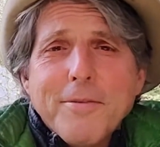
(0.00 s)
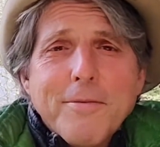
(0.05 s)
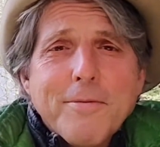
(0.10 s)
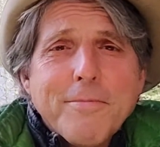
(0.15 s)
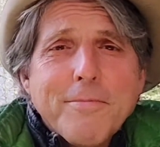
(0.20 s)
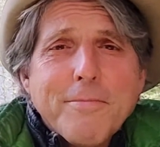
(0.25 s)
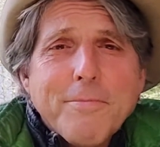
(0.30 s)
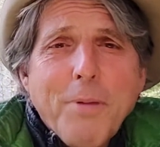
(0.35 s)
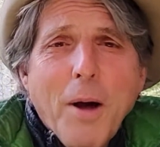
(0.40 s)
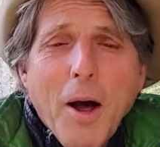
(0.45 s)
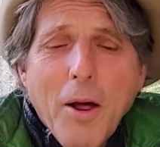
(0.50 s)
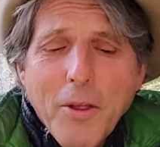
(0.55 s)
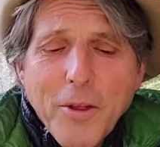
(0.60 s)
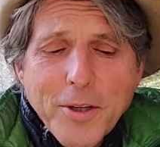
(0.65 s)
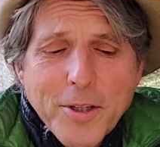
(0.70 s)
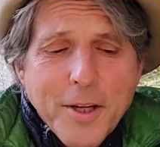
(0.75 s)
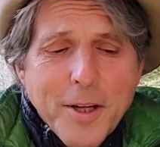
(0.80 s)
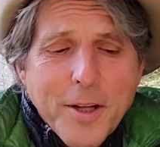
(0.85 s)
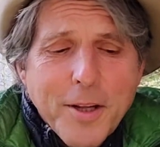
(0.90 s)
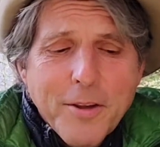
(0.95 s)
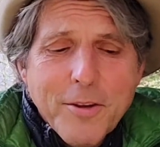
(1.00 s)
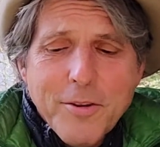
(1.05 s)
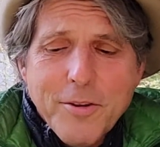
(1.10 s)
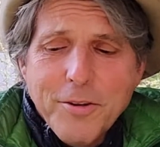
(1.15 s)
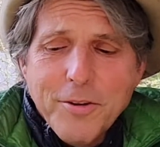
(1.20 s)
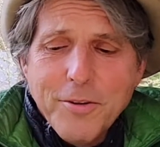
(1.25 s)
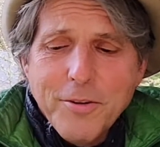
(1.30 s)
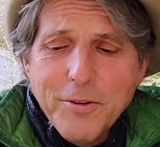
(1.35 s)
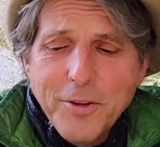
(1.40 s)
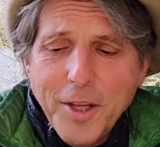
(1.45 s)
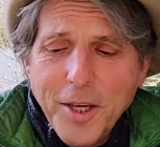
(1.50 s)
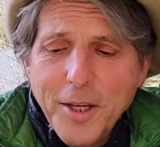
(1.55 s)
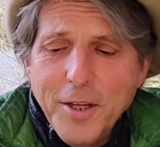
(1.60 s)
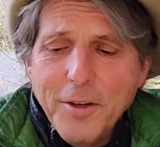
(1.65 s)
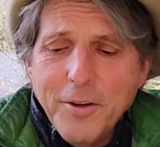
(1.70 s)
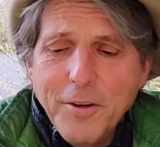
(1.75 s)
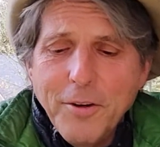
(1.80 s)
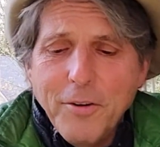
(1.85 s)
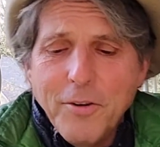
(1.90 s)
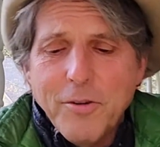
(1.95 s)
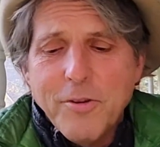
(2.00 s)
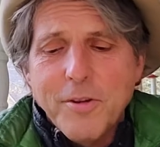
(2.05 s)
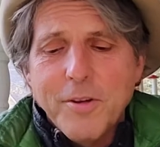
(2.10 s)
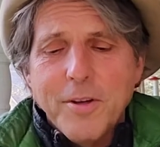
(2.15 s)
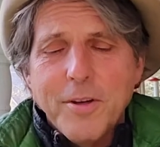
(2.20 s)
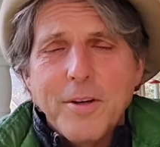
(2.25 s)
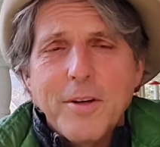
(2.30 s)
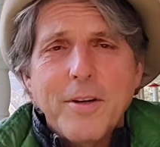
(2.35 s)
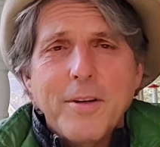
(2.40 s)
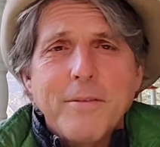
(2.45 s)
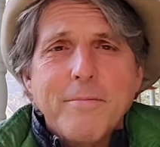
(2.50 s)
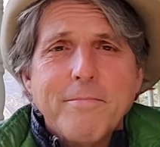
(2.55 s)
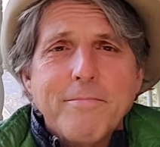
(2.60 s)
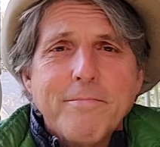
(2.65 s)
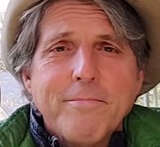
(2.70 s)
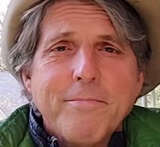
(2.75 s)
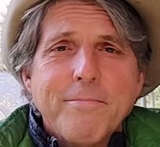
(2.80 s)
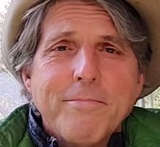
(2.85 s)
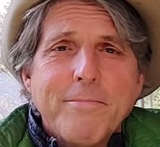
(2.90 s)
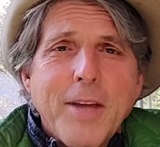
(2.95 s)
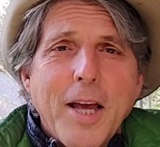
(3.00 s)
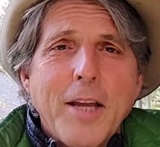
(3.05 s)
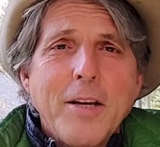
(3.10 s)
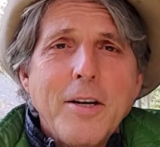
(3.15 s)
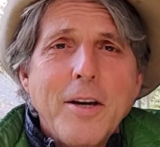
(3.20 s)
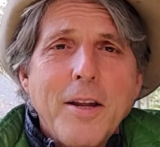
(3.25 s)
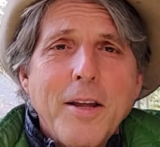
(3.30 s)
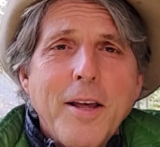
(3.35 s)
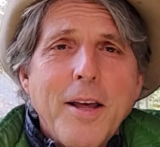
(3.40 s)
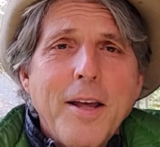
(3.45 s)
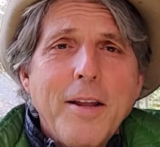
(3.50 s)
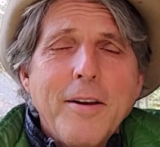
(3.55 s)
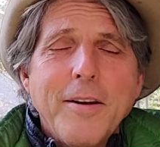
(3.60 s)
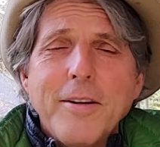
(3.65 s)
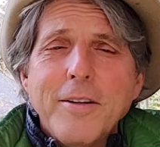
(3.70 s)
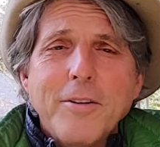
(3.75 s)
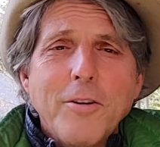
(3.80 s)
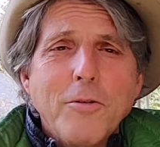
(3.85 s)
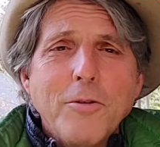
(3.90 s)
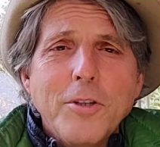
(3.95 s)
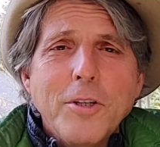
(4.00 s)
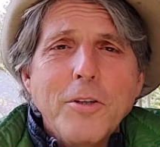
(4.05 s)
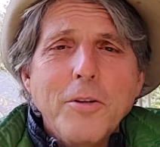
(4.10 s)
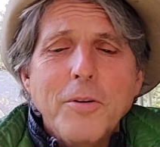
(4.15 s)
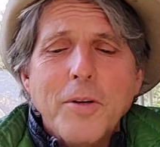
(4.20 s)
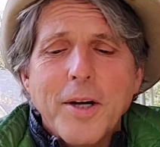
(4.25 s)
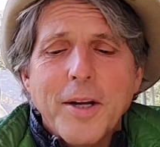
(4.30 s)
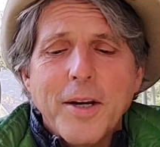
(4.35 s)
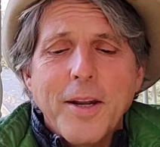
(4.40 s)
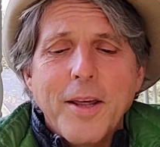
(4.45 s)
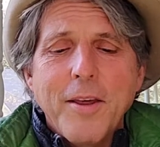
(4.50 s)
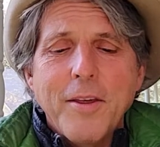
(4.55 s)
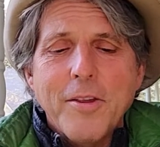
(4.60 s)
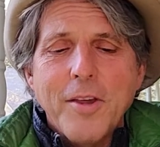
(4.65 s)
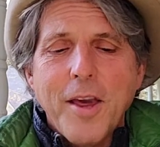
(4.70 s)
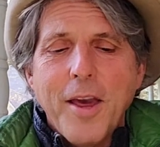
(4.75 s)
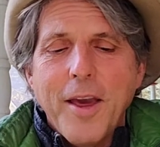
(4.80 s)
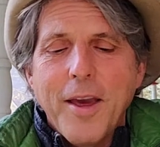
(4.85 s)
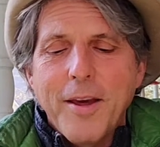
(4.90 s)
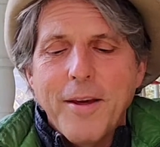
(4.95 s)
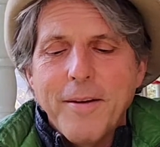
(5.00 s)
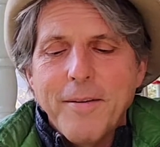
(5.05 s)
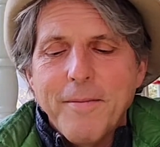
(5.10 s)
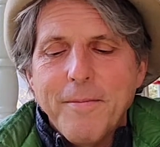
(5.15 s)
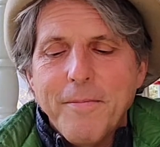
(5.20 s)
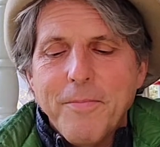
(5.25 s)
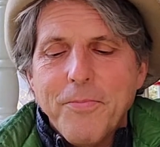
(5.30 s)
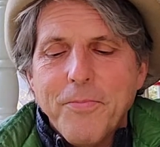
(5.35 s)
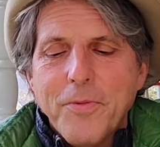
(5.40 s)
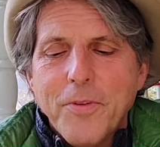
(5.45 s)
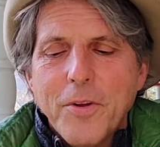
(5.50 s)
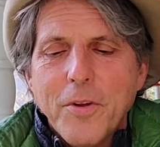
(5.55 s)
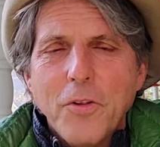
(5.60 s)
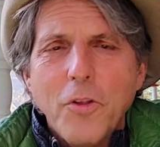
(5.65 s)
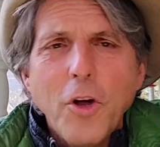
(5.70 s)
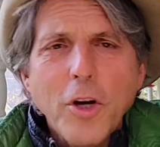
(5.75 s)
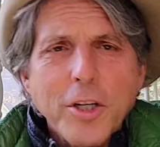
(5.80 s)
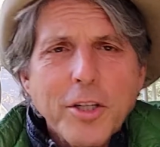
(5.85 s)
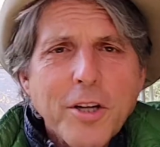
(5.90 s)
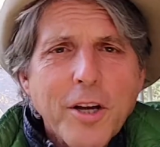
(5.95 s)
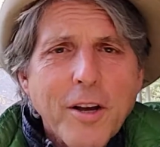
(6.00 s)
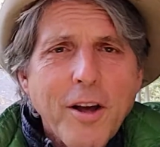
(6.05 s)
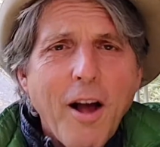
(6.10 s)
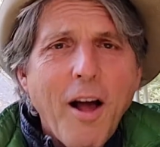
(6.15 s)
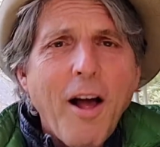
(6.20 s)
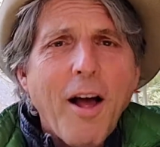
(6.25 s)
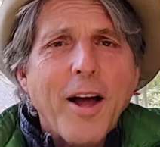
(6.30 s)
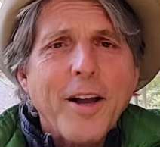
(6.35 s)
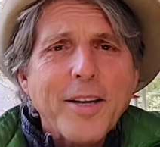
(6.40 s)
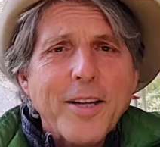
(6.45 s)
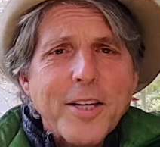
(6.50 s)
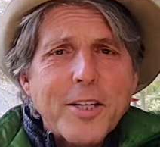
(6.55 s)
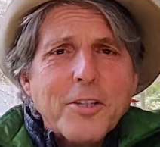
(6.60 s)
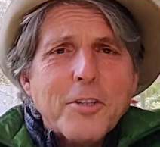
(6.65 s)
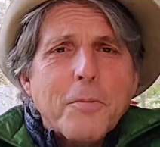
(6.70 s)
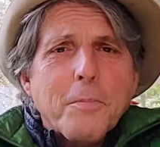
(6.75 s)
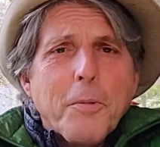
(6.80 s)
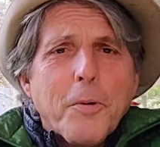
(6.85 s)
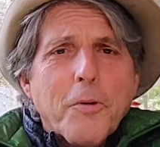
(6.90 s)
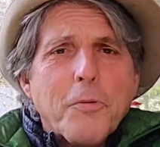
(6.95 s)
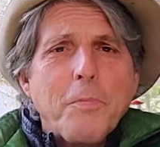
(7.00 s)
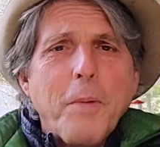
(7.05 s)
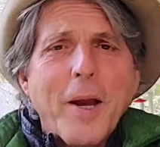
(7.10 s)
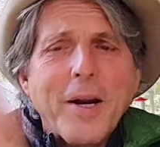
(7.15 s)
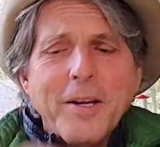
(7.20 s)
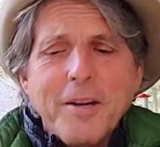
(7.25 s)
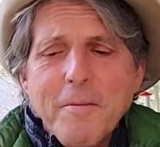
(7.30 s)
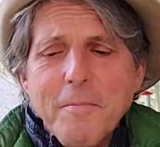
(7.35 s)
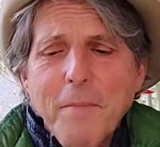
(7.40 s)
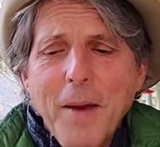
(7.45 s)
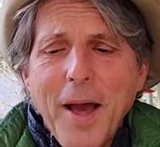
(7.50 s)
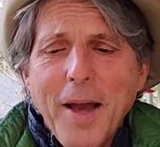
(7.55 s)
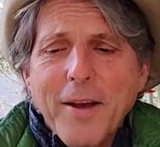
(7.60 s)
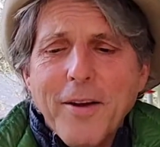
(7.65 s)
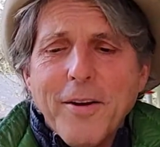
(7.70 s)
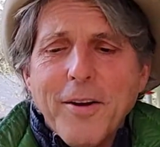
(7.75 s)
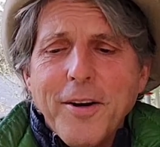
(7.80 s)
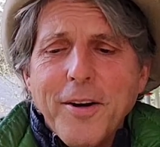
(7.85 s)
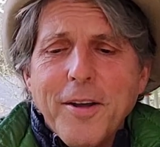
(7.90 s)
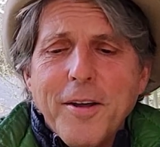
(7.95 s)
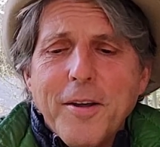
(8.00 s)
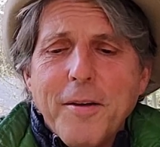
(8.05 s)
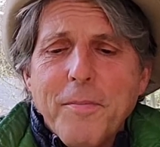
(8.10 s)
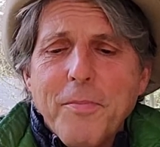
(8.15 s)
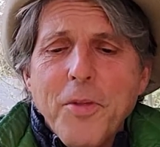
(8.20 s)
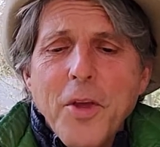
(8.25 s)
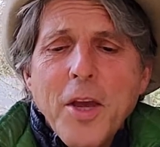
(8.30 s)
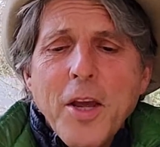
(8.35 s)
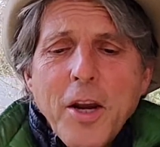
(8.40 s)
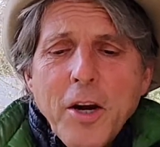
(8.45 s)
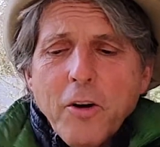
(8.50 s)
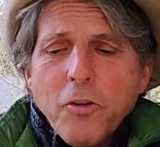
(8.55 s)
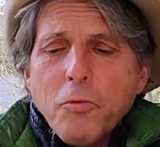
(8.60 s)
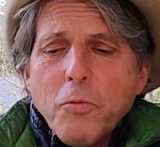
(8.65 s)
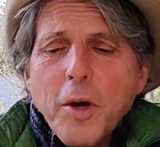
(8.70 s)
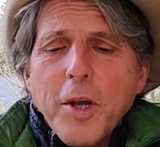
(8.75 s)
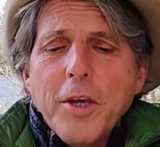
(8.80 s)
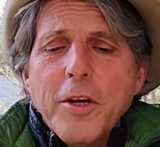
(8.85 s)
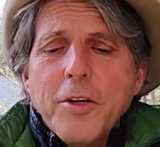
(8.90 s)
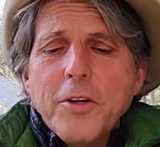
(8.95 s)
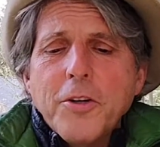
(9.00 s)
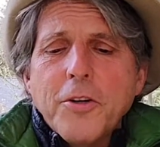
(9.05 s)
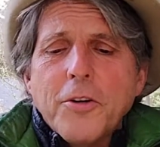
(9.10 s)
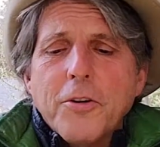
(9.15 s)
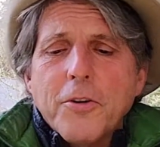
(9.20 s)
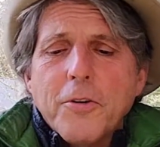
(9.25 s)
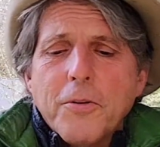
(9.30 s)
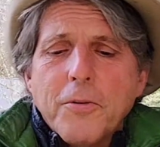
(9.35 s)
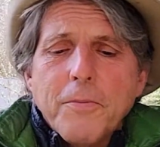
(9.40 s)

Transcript: politics or leaders, and don't do it. He's saying, look to God. Get your perspective back on him. Here's what you do.